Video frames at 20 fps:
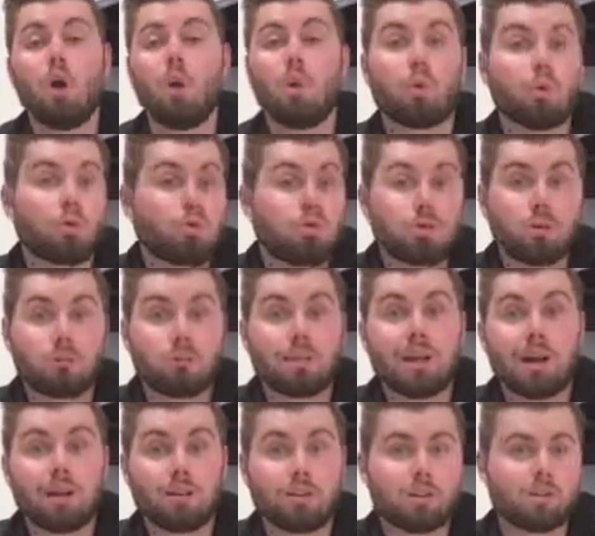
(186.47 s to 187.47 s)
or
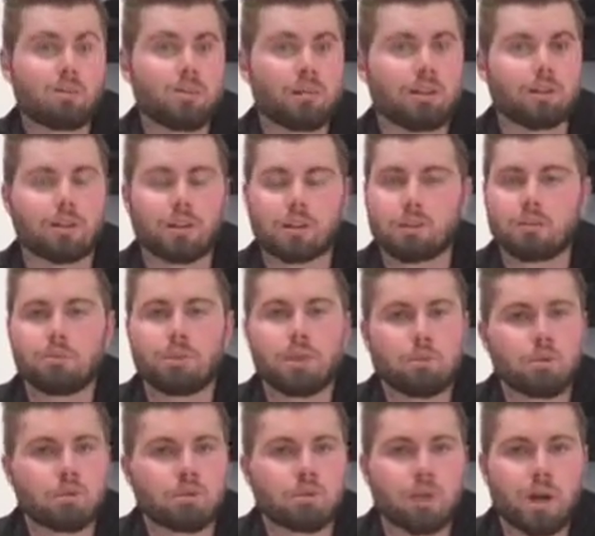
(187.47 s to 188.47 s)
something unexpected, like somebody
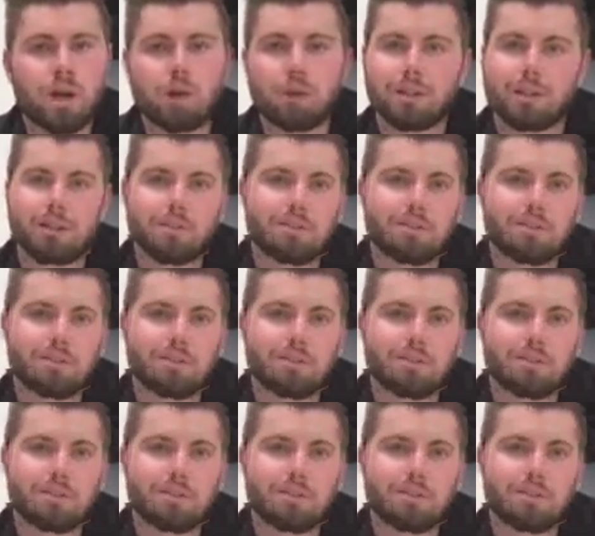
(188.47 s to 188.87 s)
was drowning